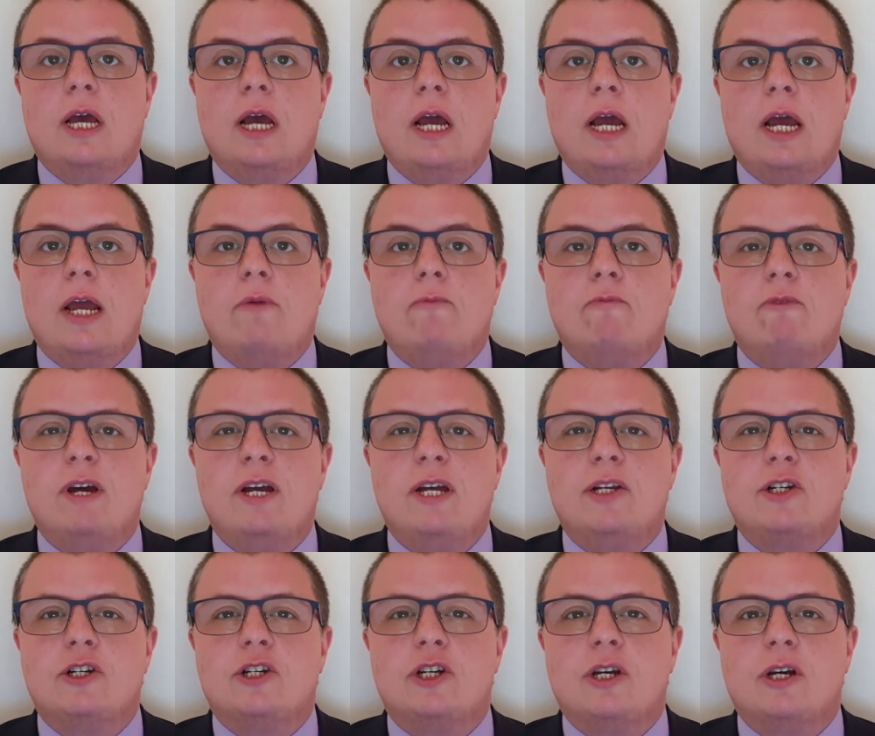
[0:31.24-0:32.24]
in
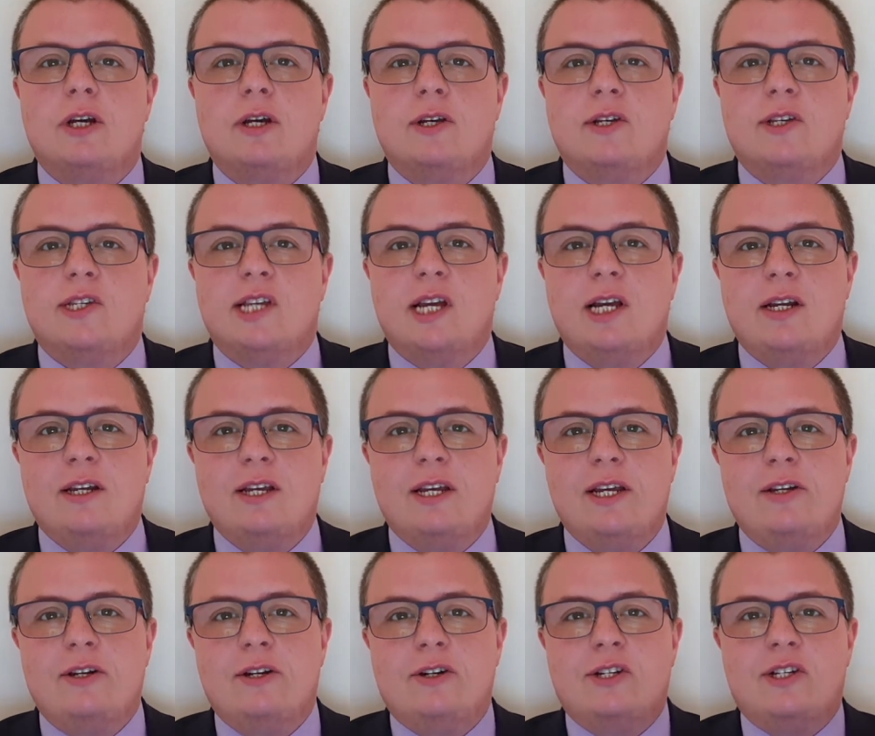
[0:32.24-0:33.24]
which said
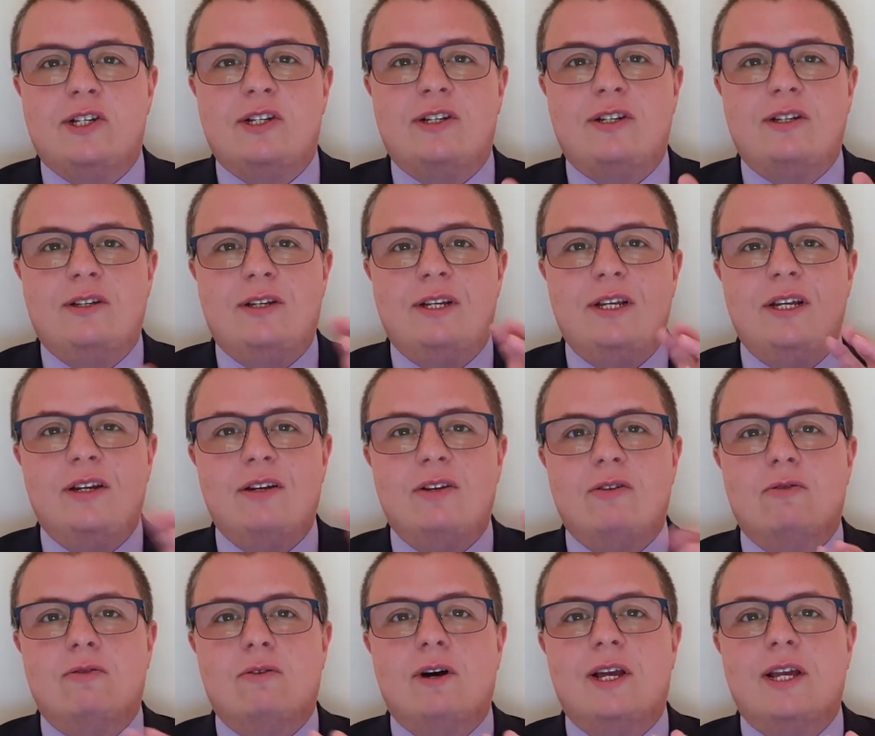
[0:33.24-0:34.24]
leader just didn't
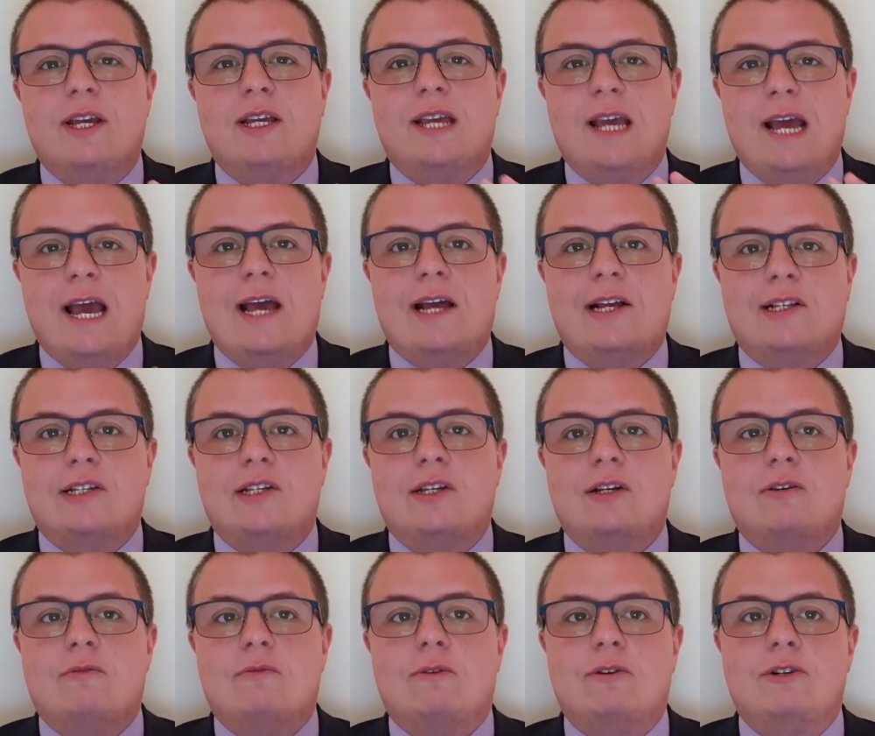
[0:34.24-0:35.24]
quite get
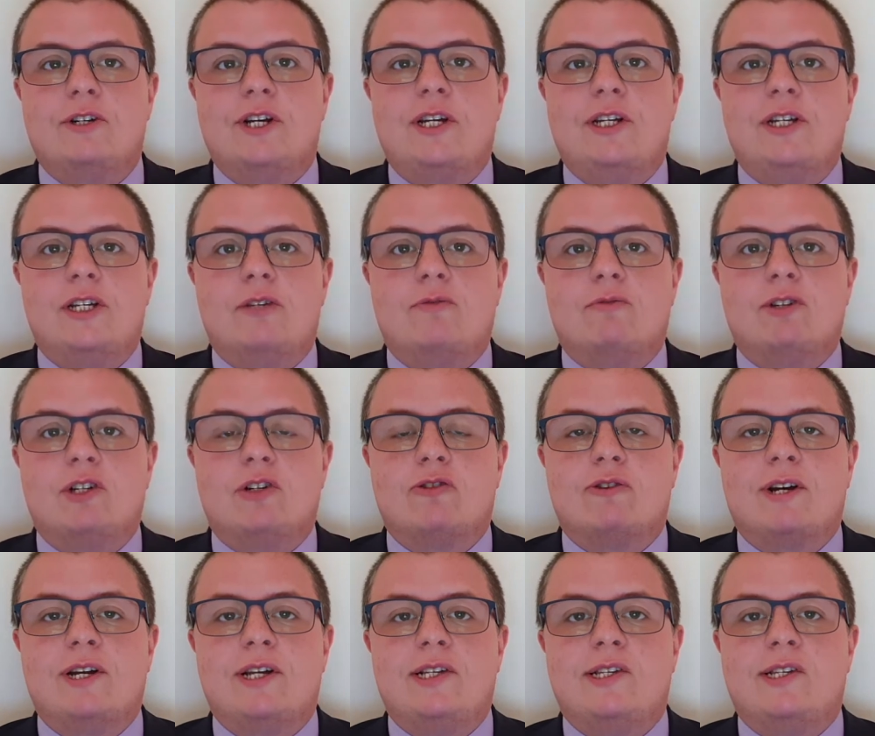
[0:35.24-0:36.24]
what Jesus was
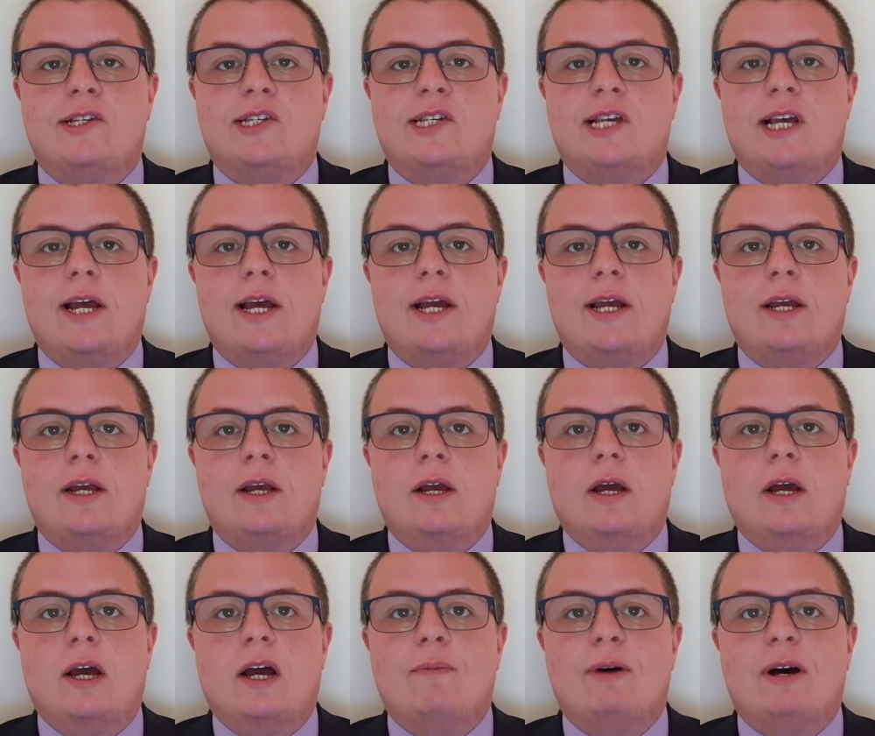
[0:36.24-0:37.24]
trying to say
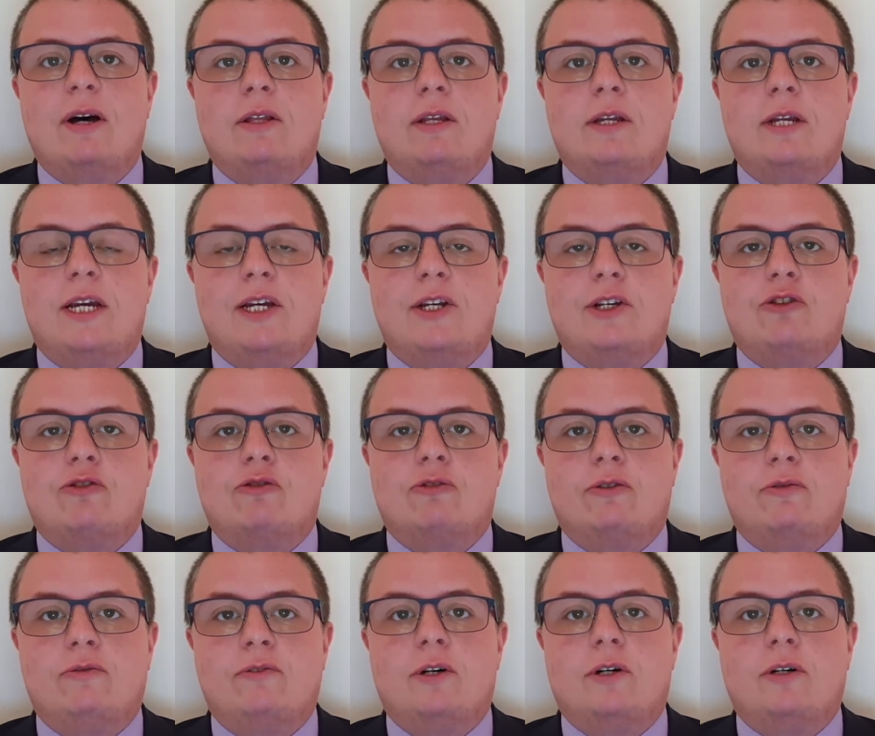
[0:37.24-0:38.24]
about the nature
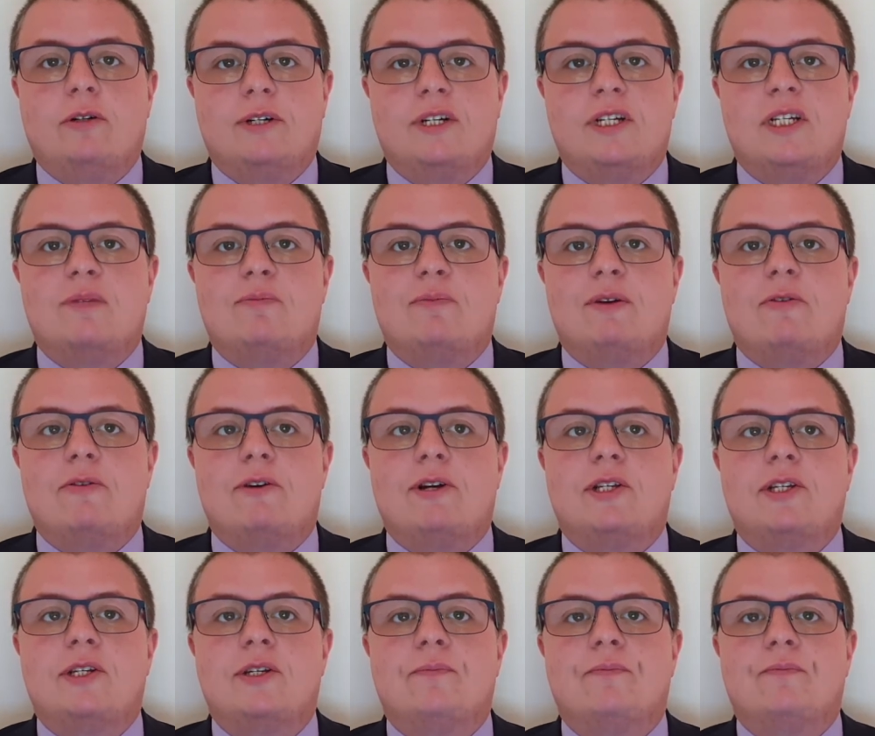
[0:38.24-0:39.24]
of the Holy
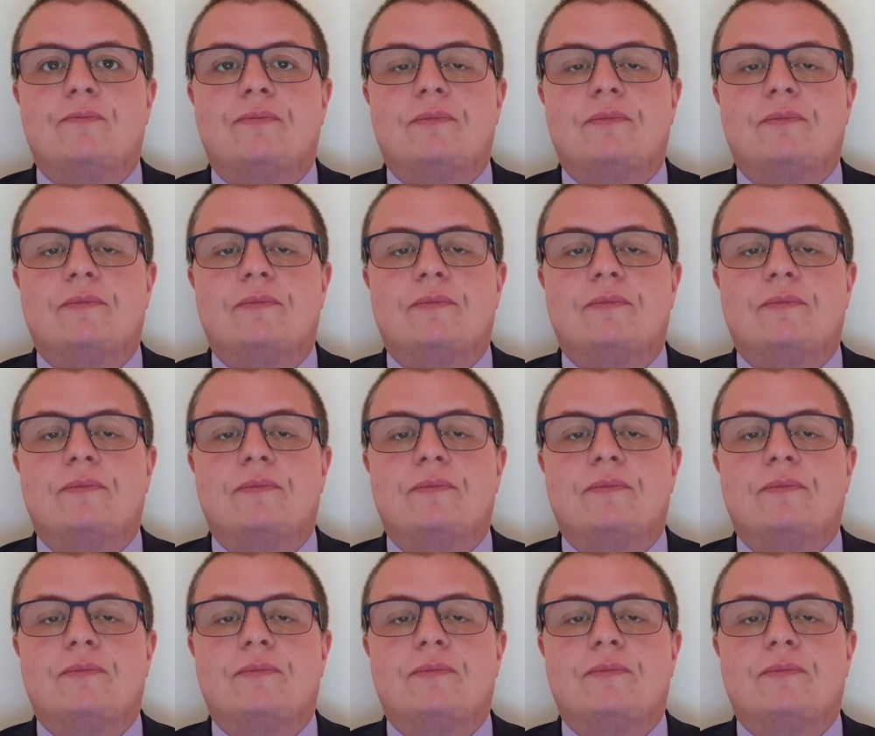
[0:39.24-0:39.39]
Spirit.